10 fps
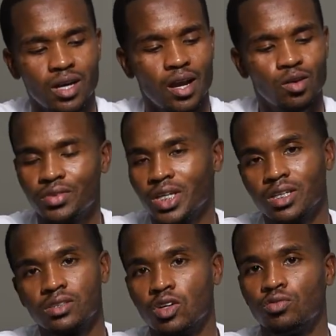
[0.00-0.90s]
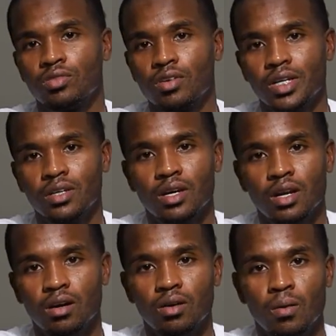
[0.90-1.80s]
I don't think it's overrated at
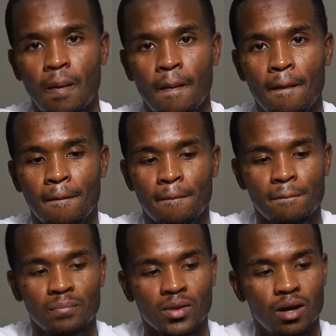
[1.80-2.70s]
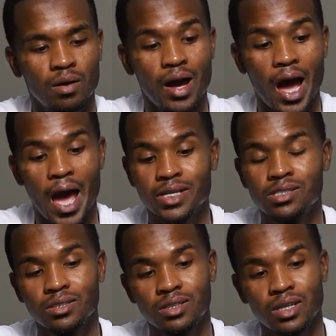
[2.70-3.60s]
all. Uh, I
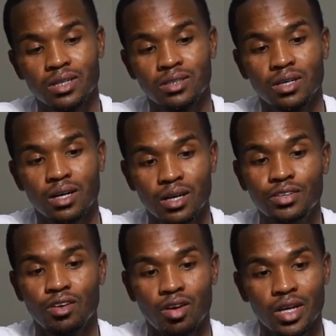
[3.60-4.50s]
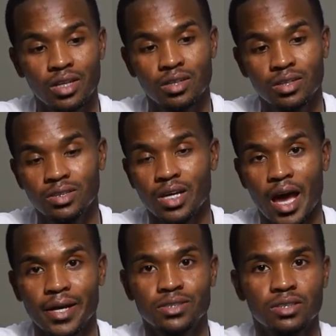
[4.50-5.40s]
actually think it's underrated. It's
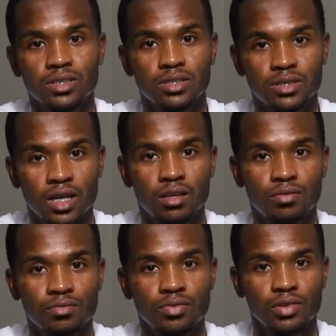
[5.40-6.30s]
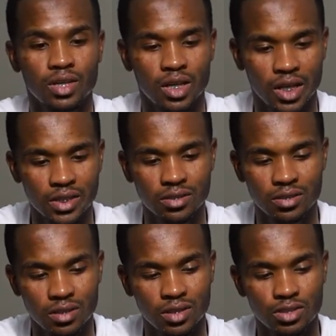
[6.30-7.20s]
actually selling for less
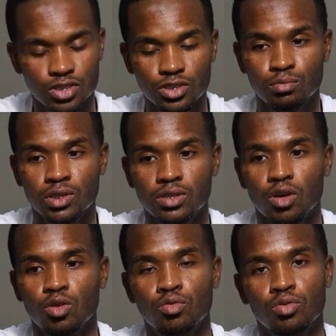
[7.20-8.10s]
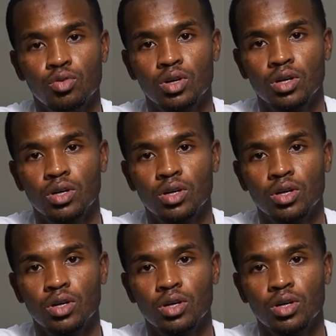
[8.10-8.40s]
than it should be sold for.